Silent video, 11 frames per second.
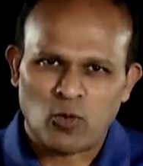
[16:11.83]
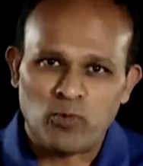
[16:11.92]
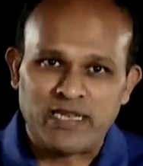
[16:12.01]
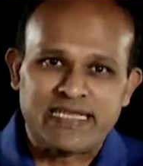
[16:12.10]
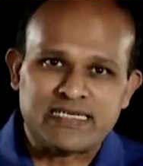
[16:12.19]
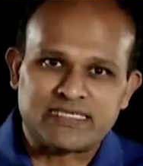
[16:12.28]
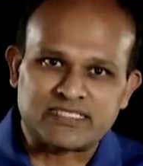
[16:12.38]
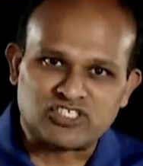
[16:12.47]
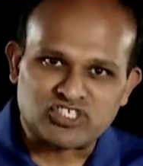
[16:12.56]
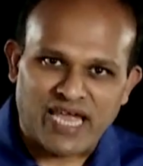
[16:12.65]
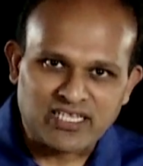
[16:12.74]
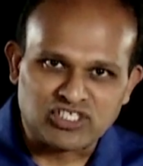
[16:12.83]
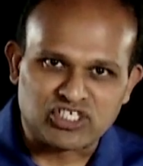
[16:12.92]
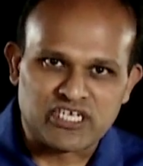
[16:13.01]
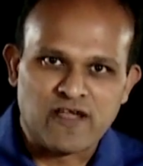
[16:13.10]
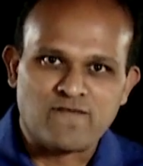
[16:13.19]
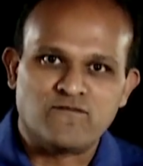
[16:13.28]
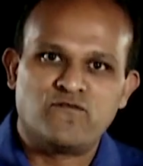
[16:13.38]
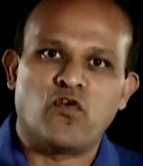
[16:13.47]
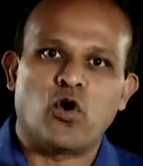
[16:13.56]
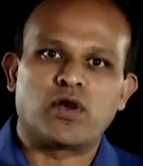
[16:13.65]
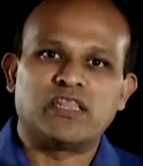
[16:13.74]
we'll need a strategy
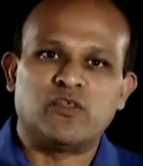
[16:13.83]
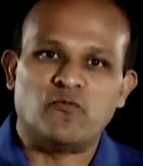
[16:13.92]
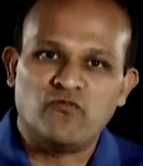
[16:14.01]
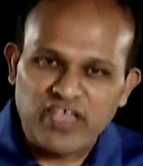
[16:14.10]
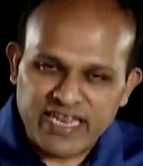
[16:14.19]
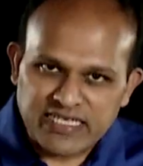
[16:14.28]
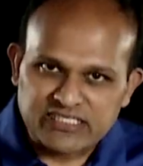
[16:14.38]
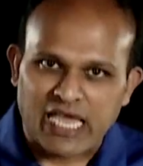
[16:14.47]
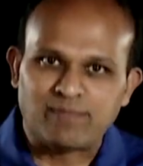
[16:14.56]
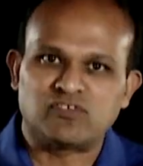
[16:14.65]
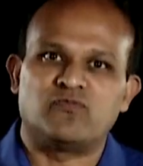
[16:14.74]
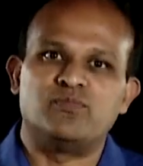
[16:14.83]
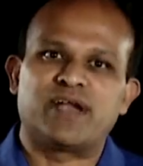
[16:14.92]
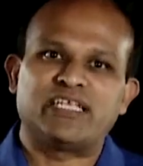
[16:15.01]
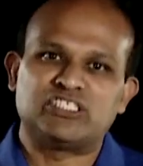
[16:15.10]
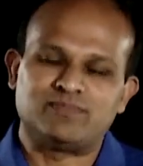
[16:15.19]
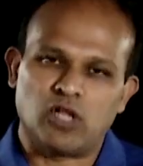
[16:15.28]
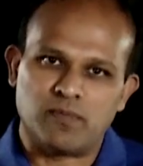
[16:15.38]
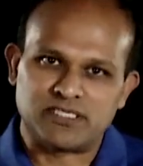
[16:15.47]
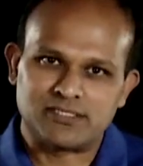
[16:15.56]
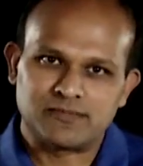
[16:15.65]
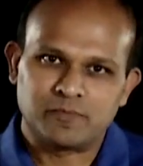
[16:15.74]
for the various types of branch
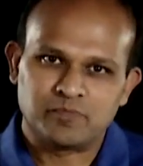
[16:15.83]
deployments.